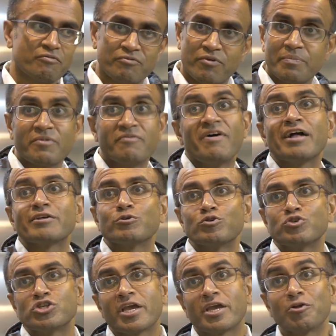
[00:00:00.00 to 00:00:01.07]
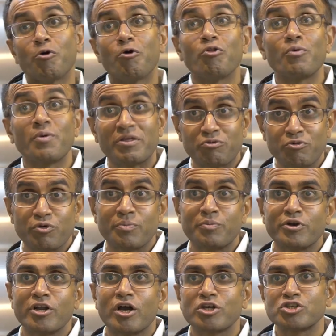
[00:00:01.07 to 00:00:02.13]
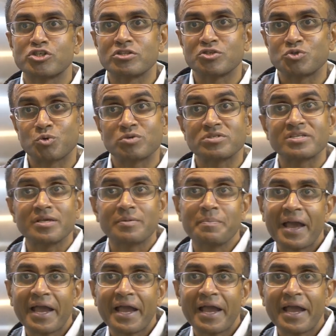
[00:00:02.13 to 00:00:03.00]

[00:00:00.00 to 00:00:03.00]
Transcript: from the value chain all the way through to production, sourcing,